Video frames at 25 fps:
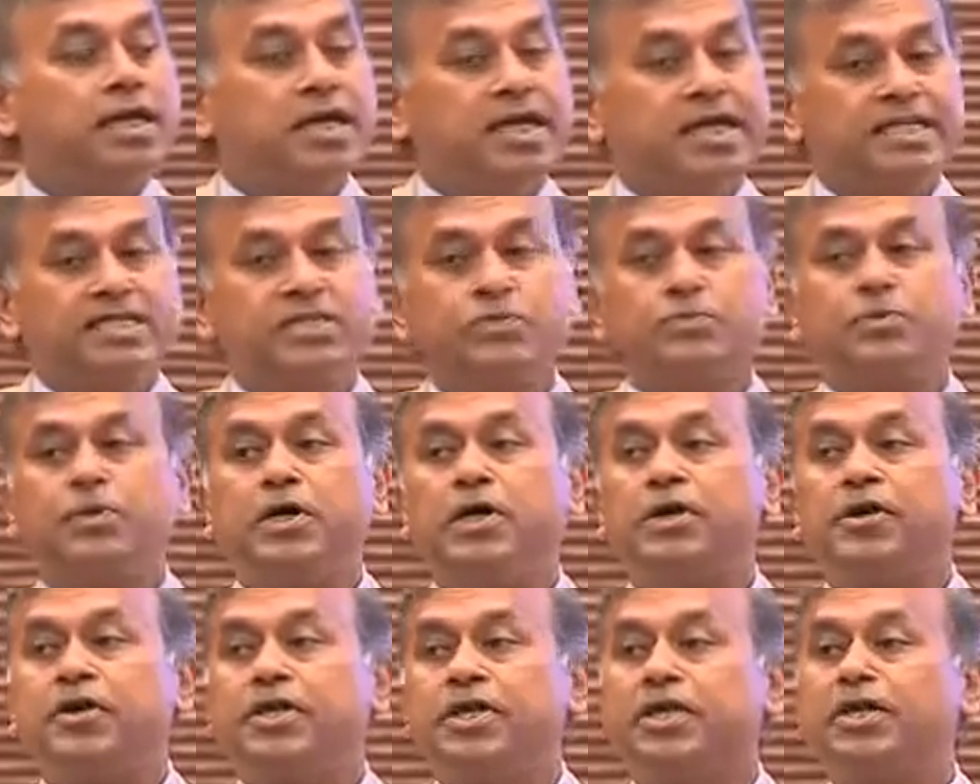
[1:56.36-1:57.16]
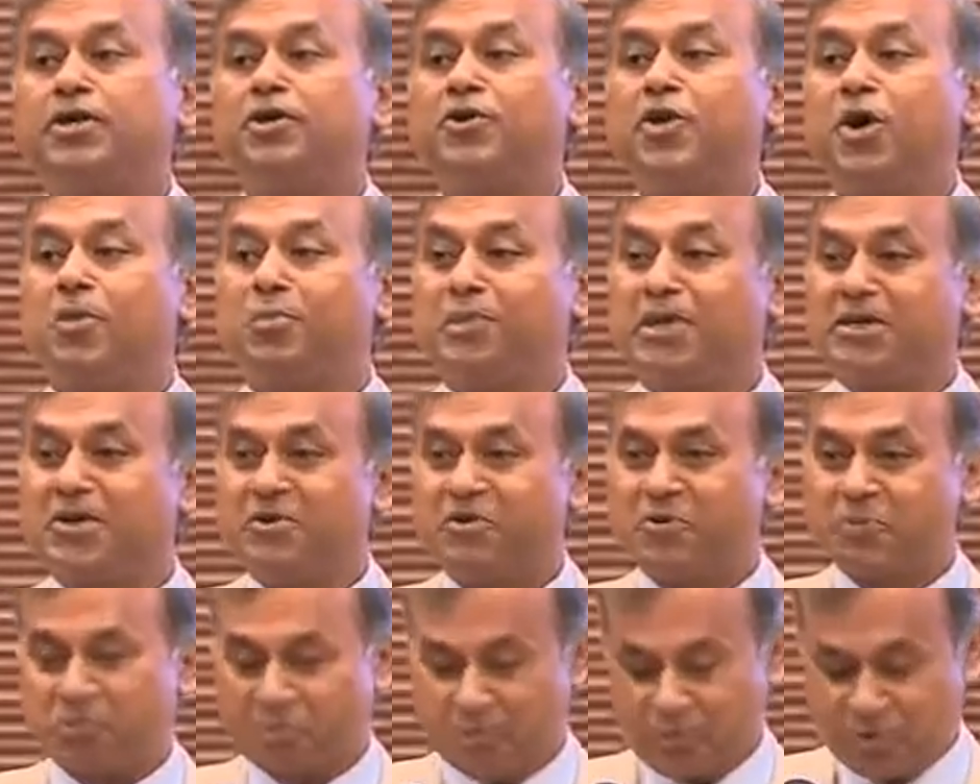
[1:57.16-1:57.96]
it's spurring economic
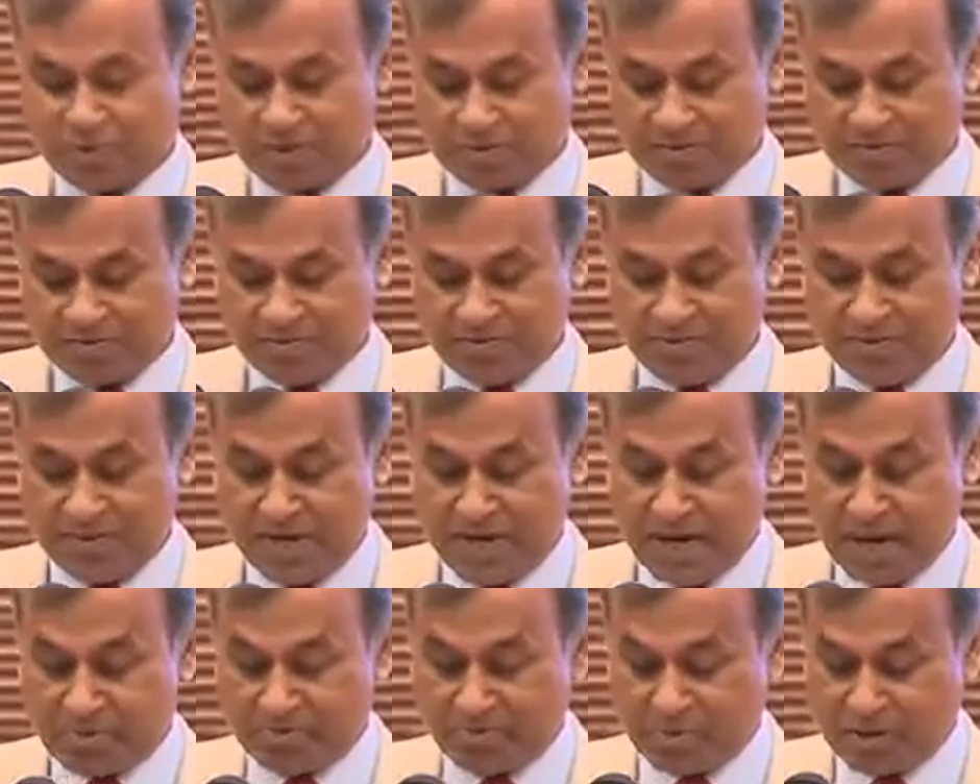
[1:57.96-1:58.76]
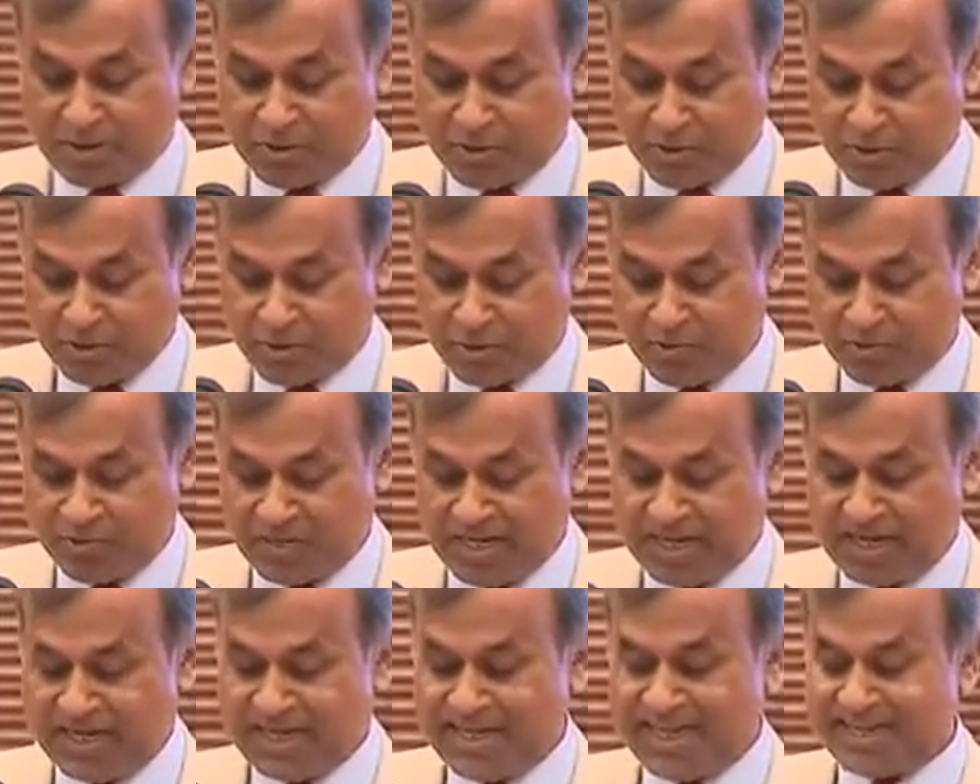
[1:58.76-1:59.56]
growth. Number two,
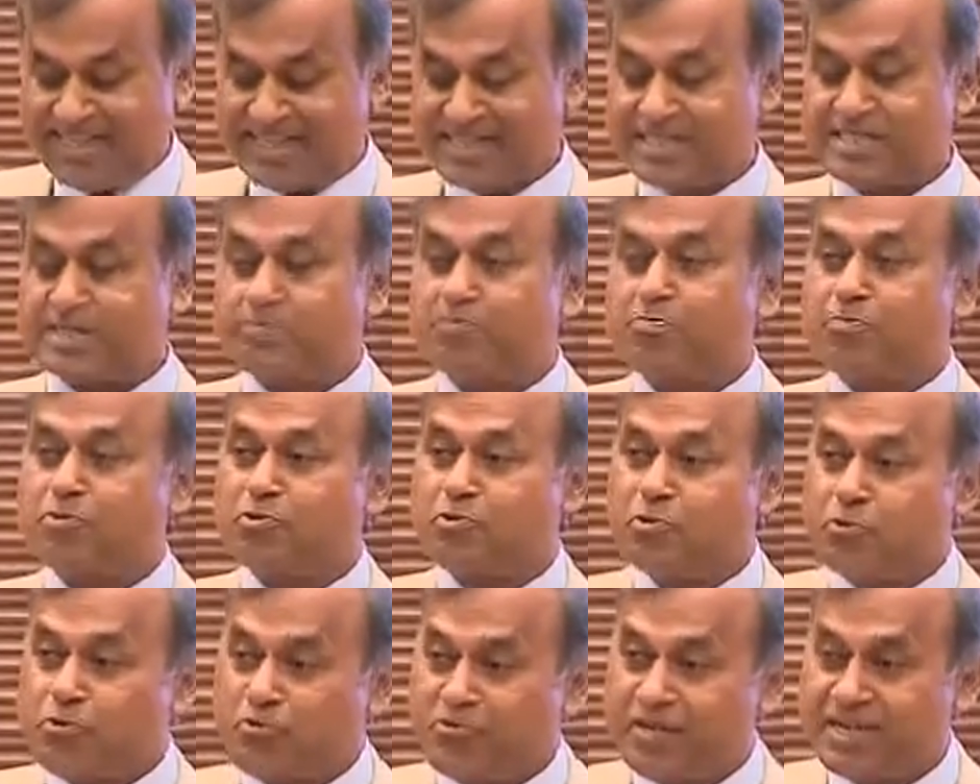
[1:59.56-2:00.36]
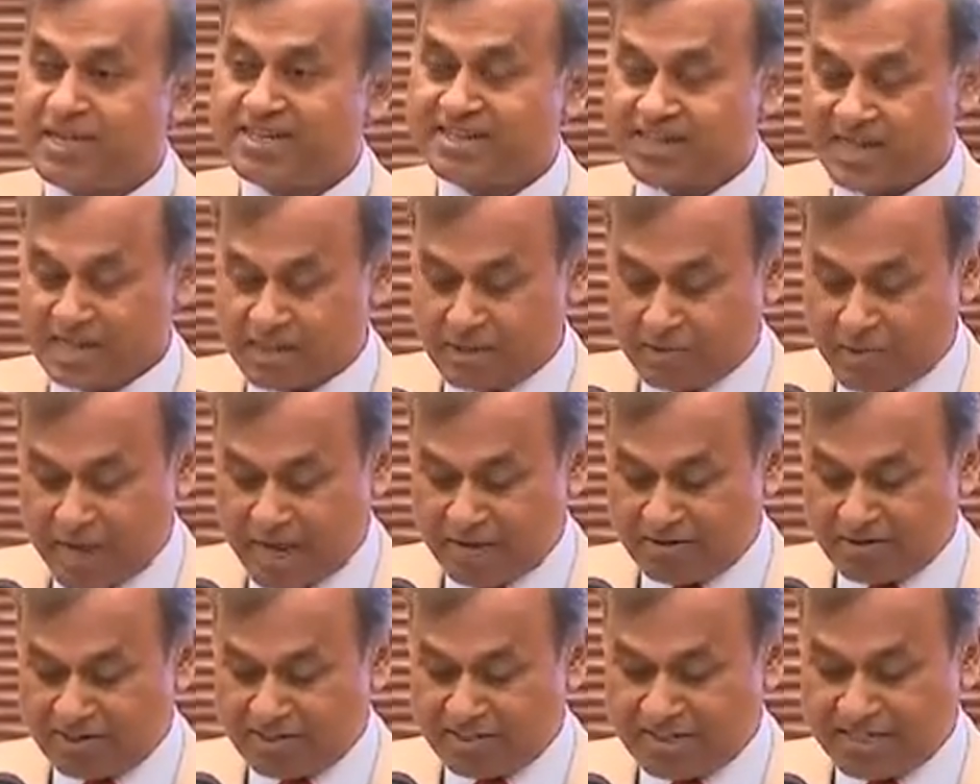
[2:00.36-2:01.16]
it is improving
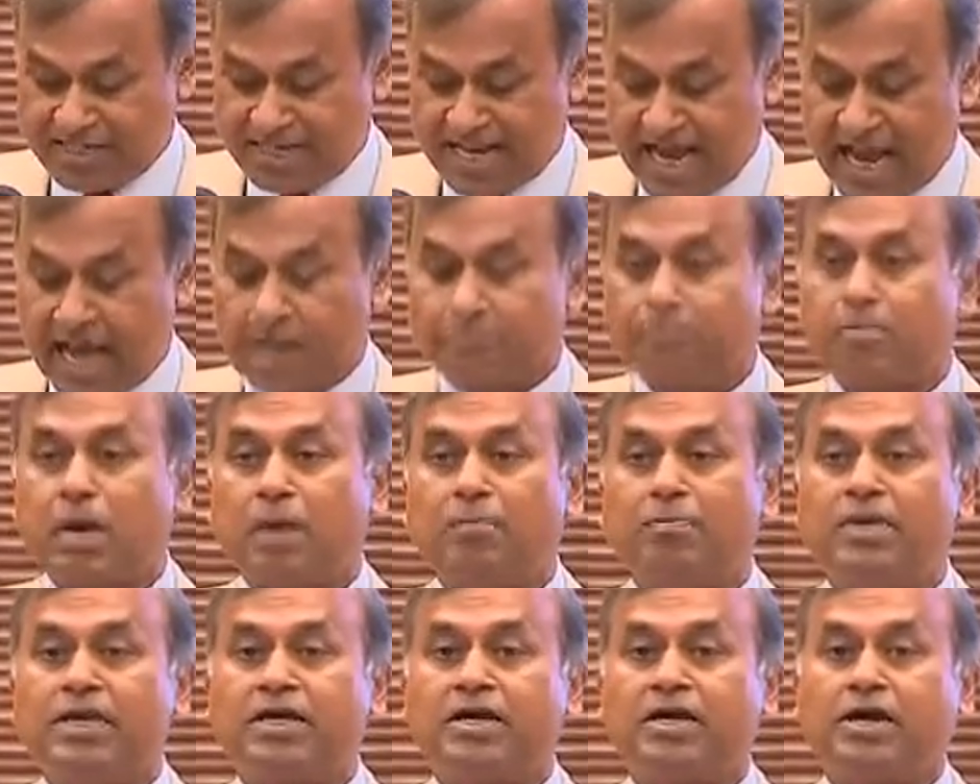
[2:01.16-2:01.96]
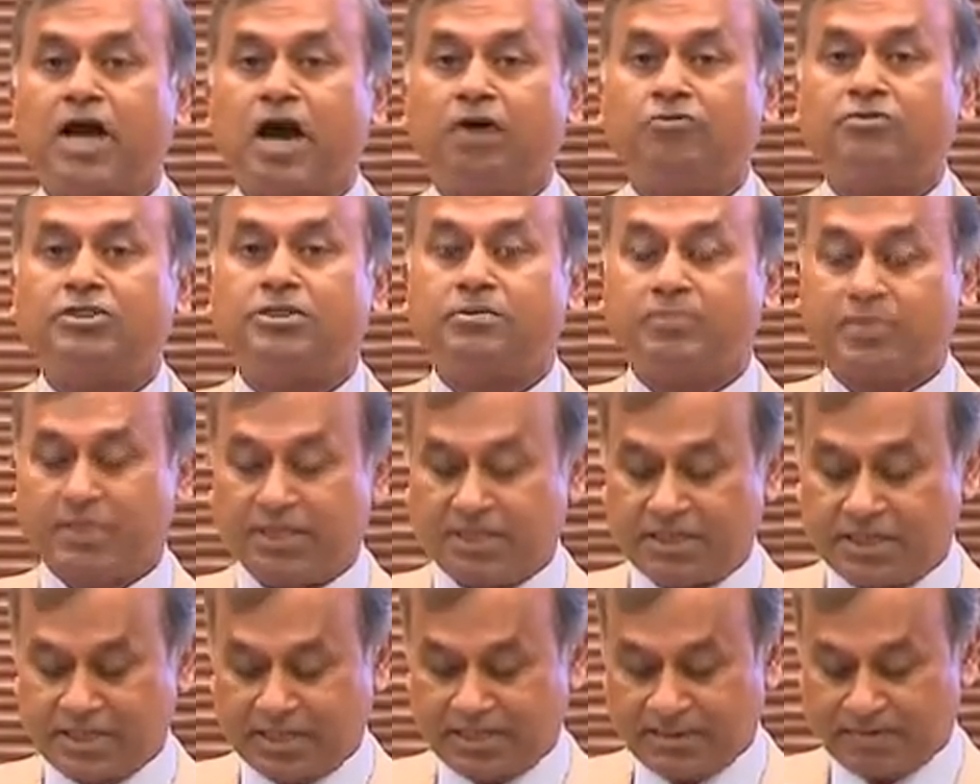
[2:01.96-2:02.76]
transparency and public
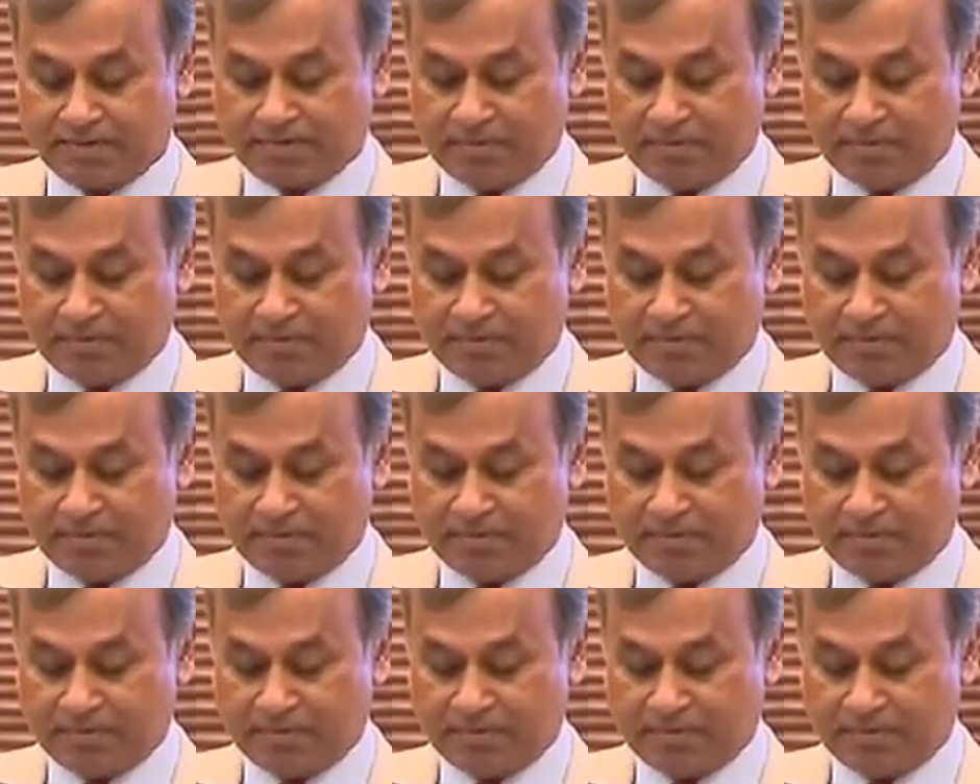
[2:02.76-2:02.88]
accountability.